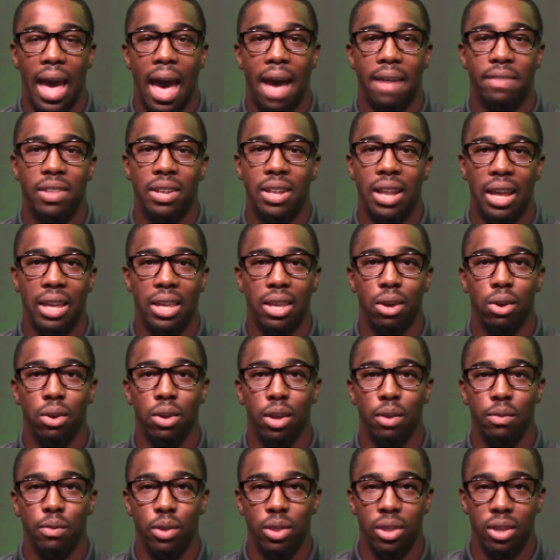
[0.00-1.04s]
After Danielle
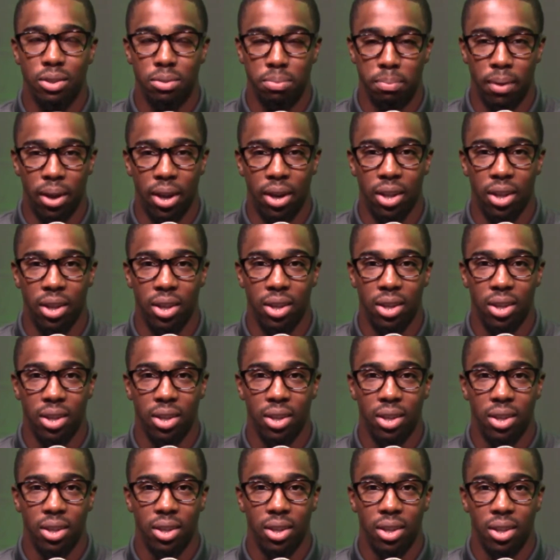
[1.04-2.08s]
give you this money,
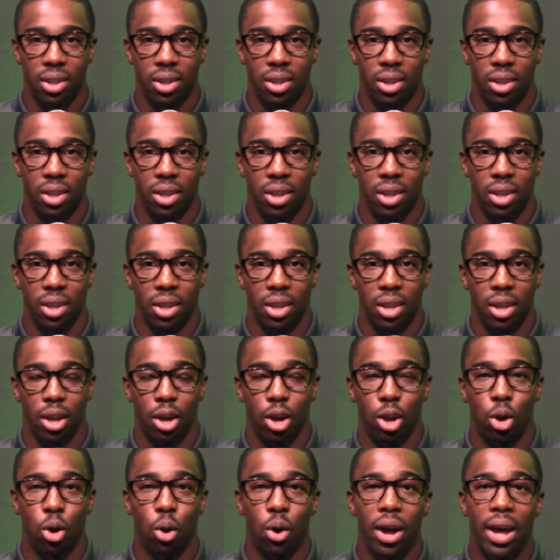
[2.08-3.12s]

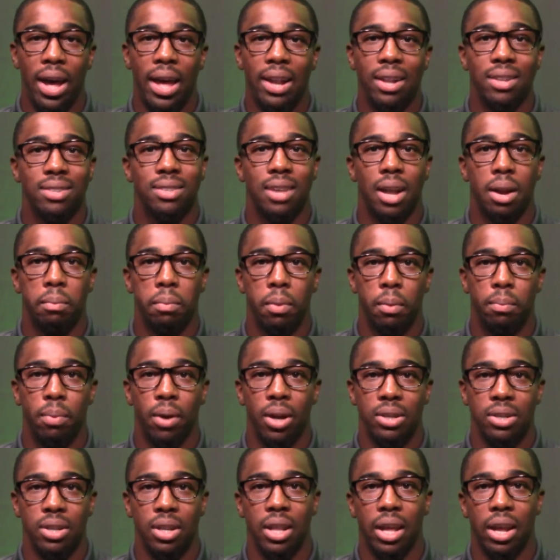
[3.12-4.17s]
go ahead and set up a budget.